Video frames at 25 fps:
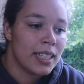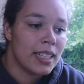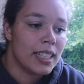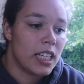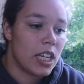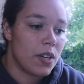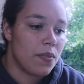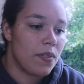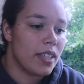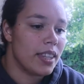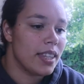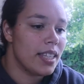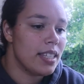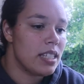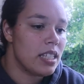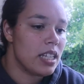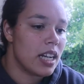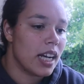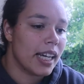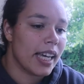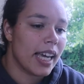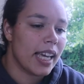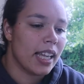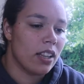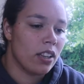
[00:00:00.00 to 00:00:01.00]
Giving this
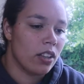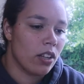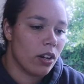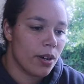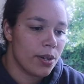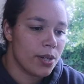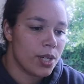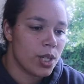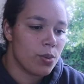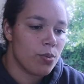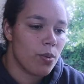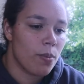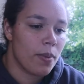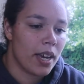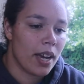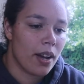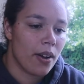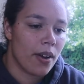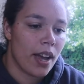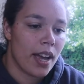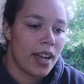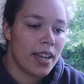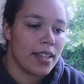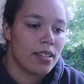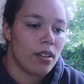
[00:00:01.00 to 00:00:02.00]
duck a large swimming
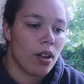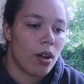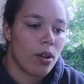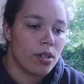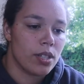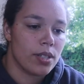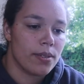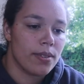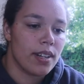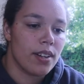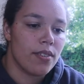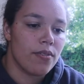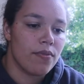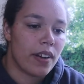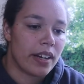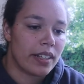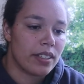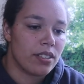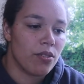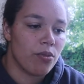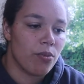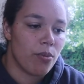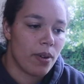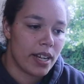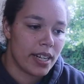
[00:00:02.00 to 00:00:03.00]
area is also an
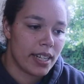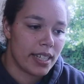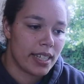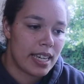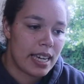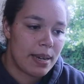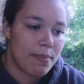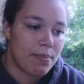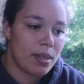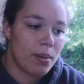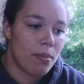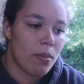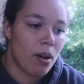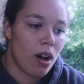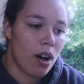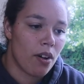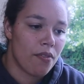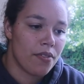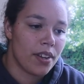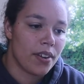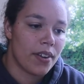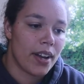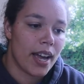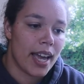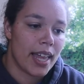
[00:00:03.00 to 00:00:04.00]
effective way to keep them
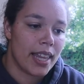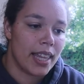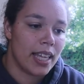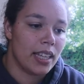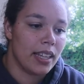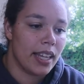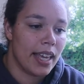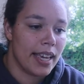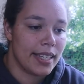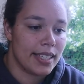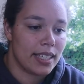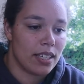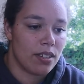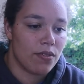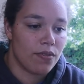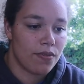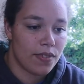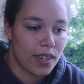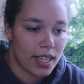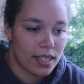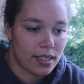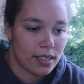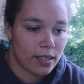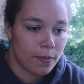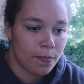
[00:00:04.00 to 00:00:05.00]
off their ailing legs and
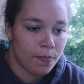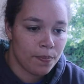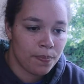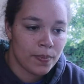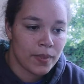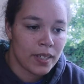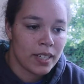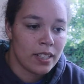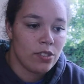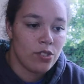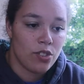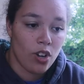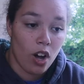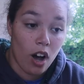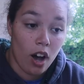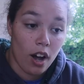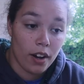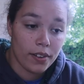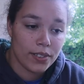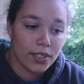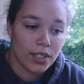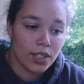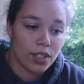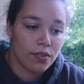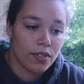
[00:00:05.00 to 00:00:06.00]
feet.
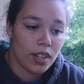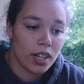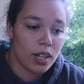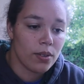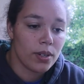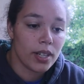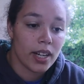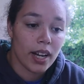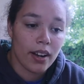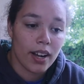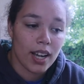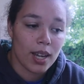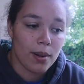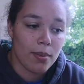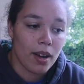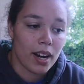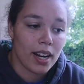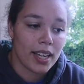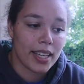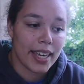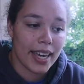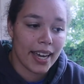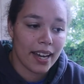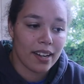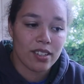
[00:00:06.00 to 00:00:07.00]
Talk to your veterinarian about
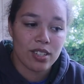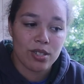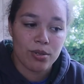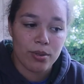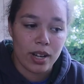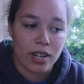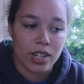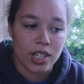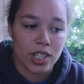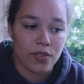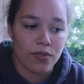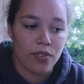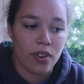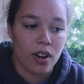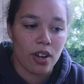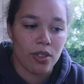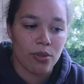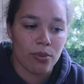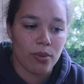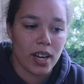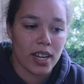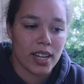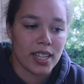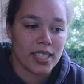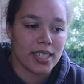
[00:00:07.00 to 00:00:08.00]
a care strategy for
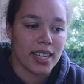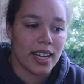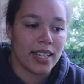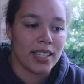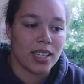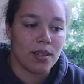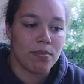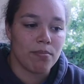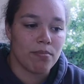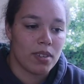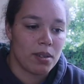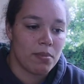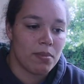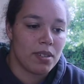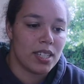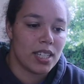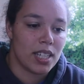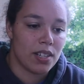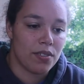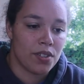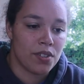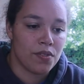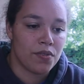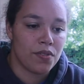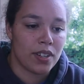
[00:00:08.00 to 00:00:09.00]
arthritis as it may be
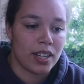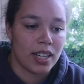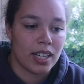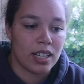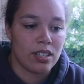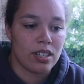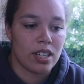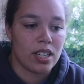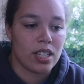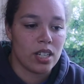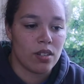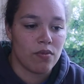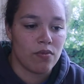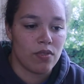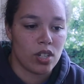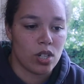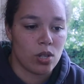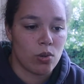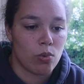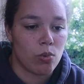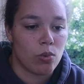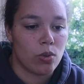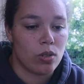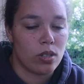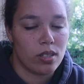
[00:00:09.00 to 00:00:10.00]
different for each
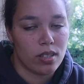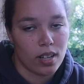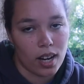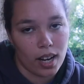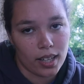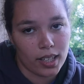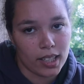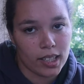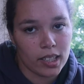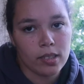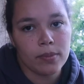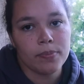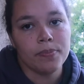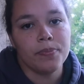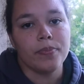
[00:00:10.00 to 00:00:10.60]
individual duck.